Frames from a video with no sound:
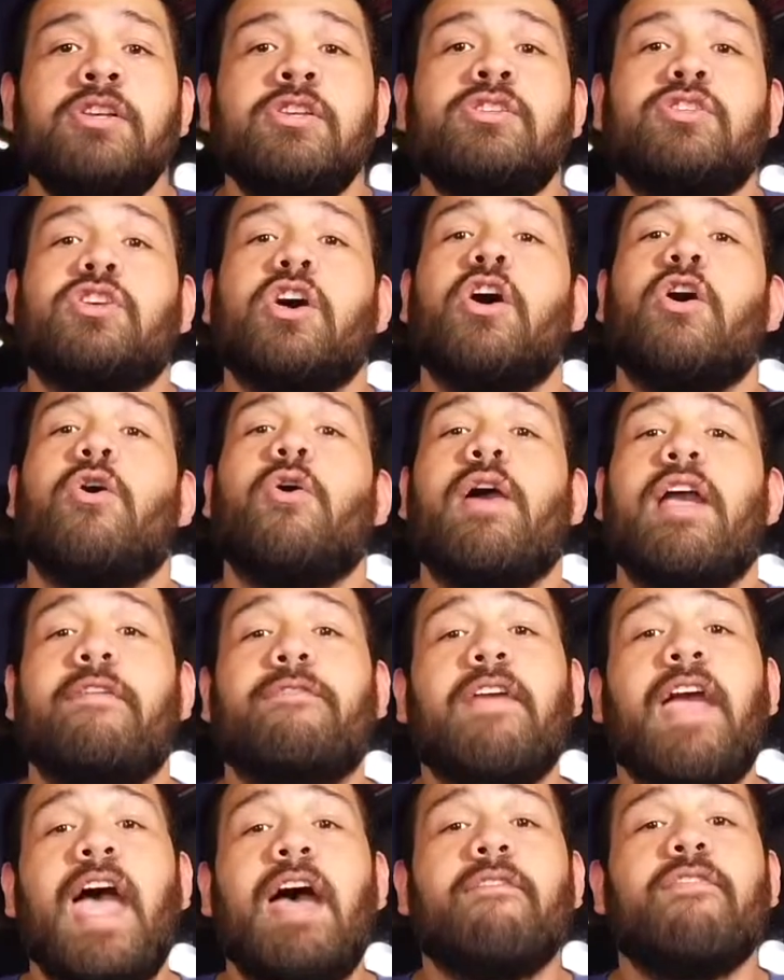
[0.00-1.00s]
So, if
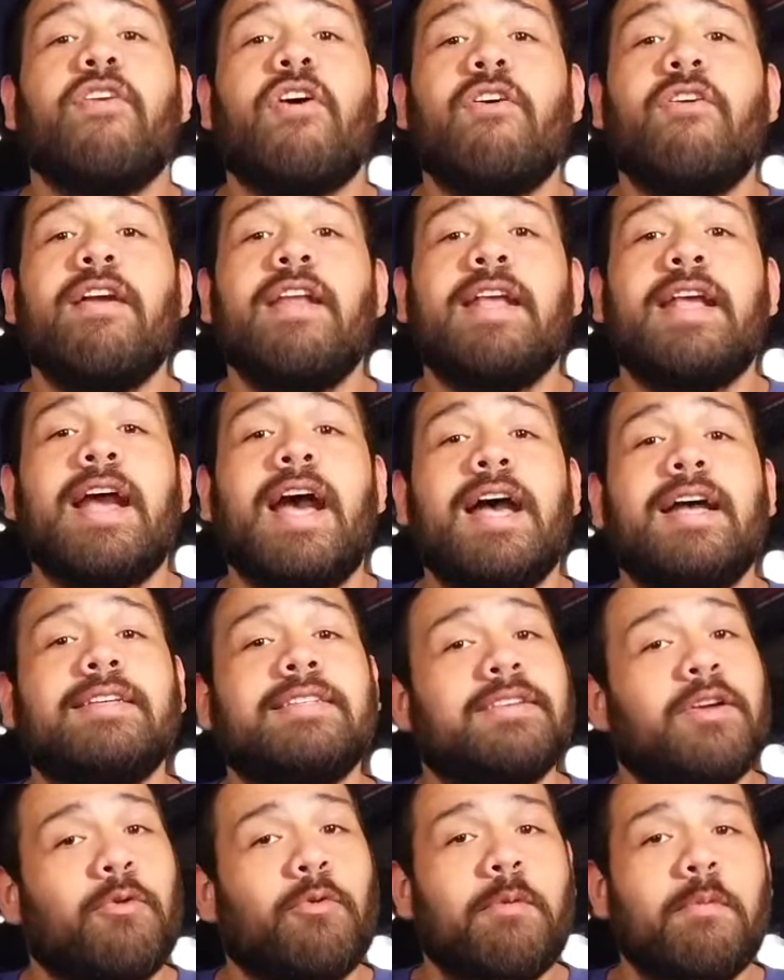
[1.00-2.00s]
you haven't already,
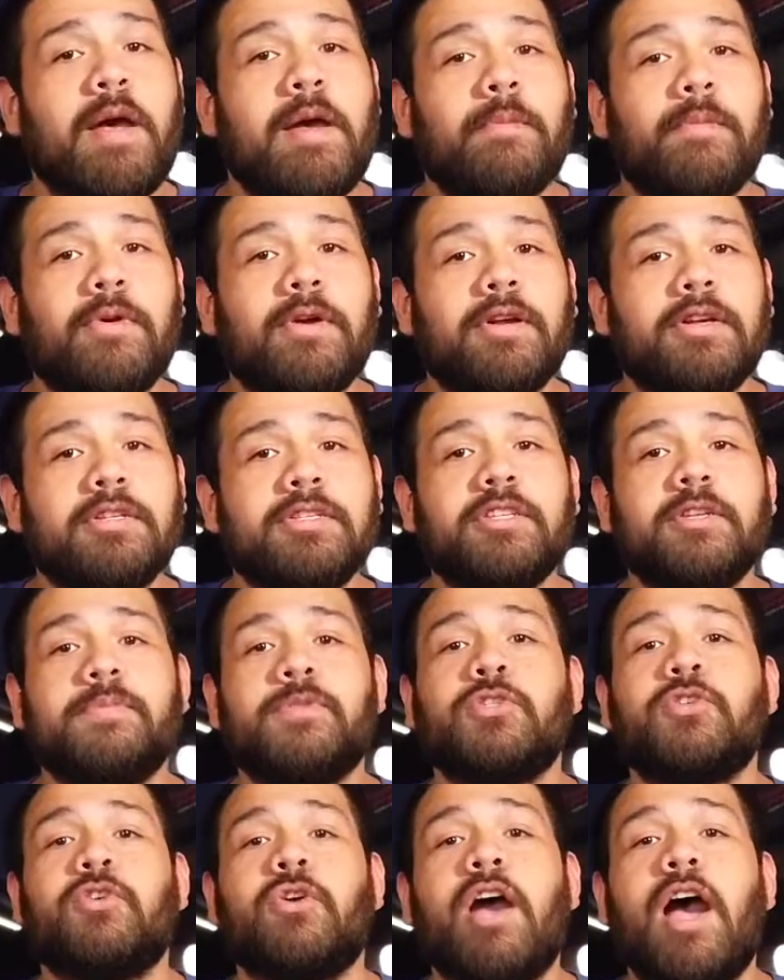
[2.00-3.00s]
guys, remember,
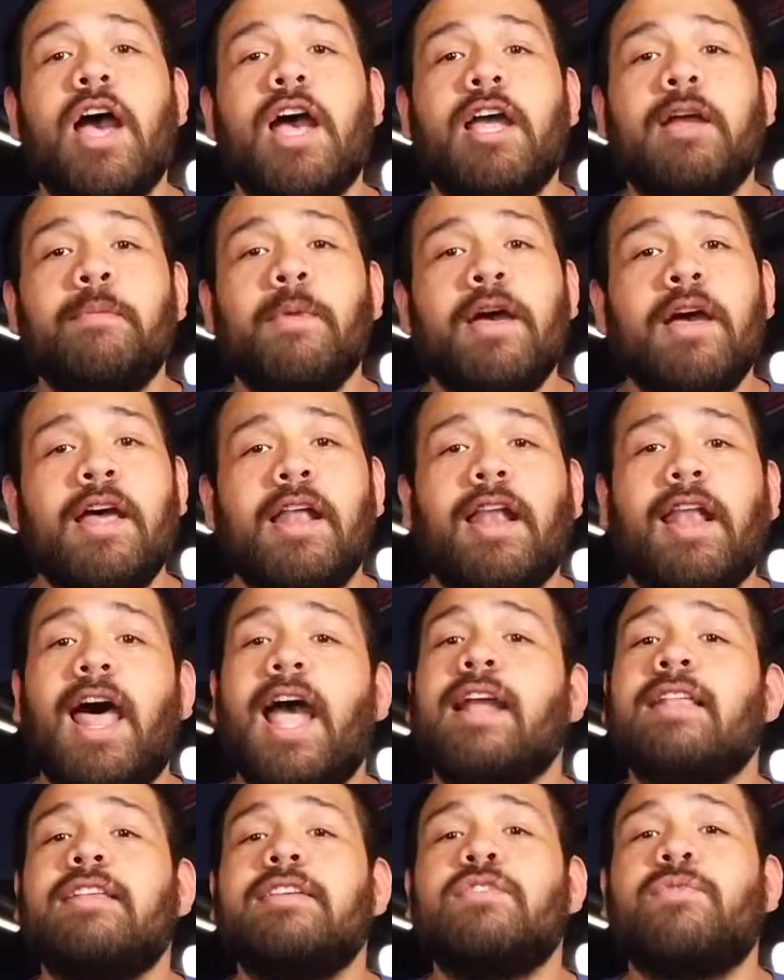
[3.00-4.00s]
subscribe,
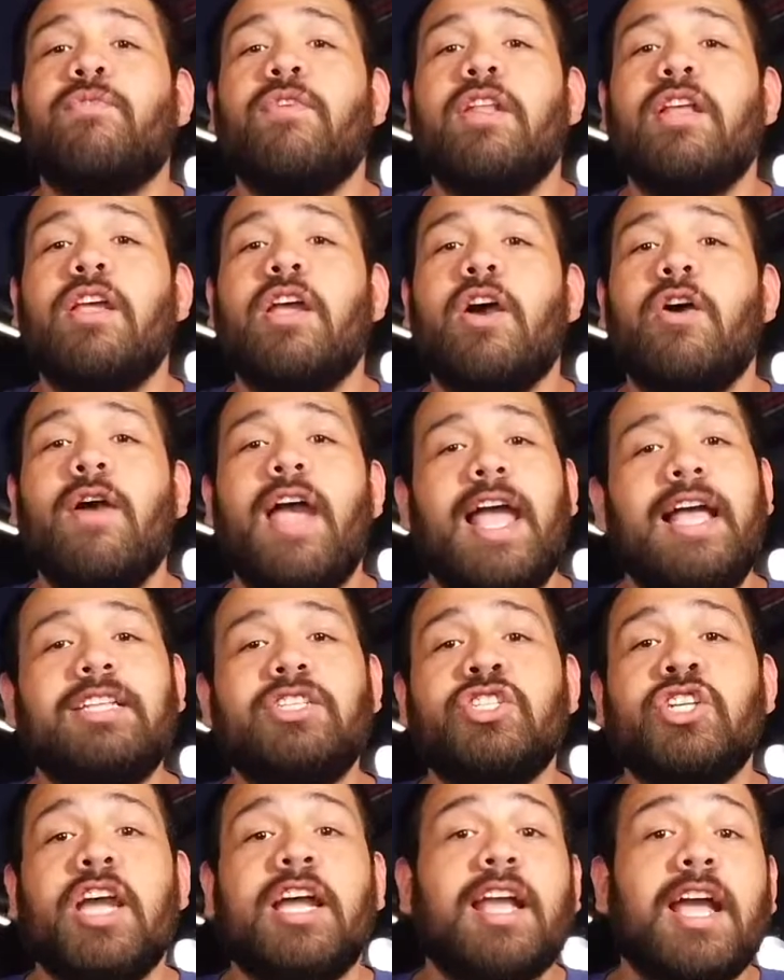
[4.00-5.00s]
like this video, and
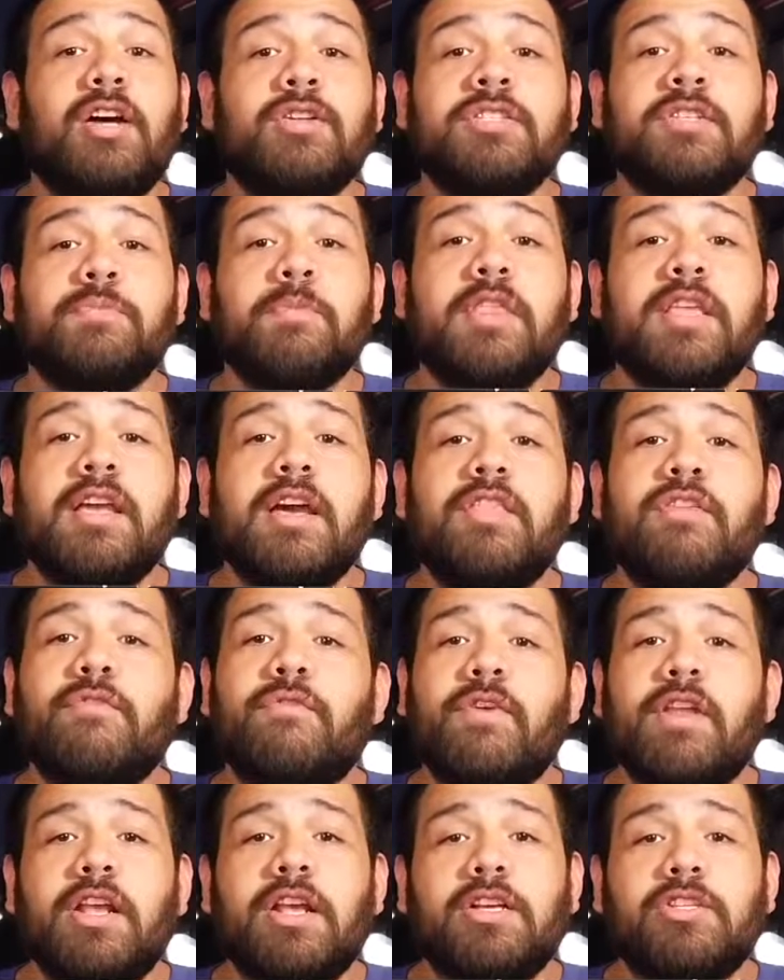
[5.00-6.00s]
check out some of the other
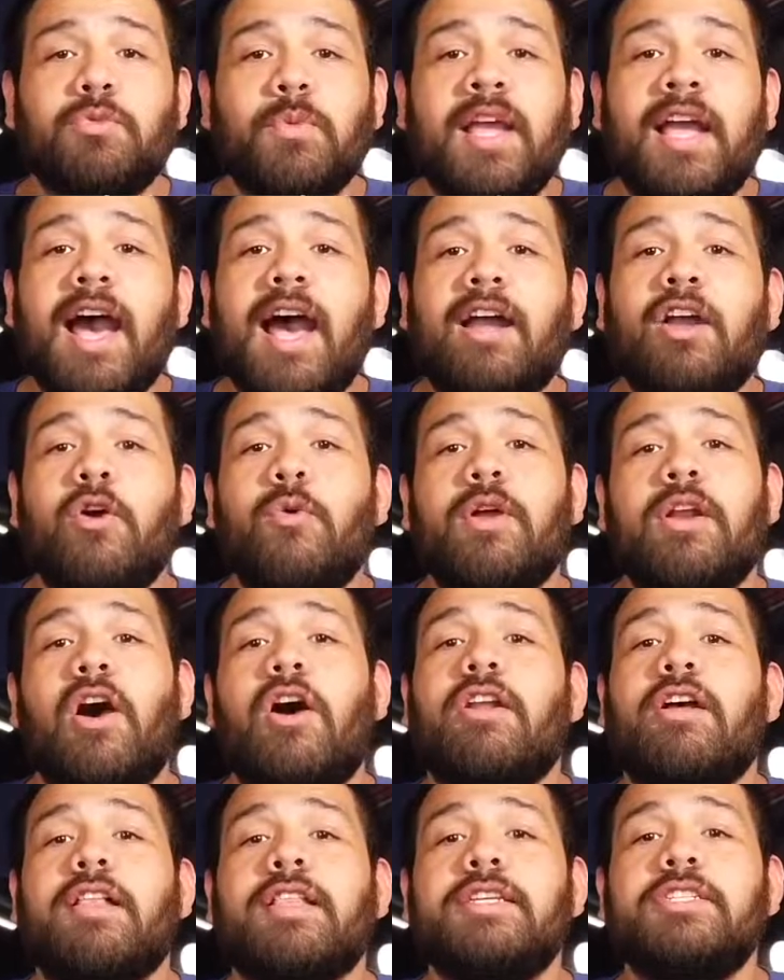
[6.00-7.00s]
videos we got going
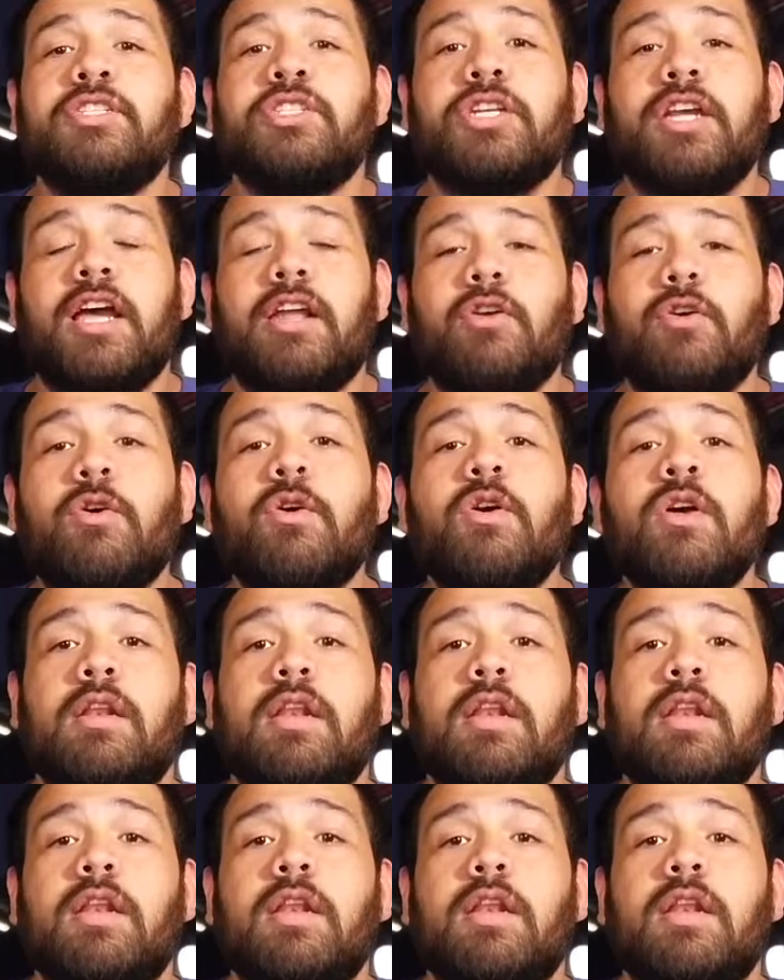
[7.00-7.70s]
on this channel.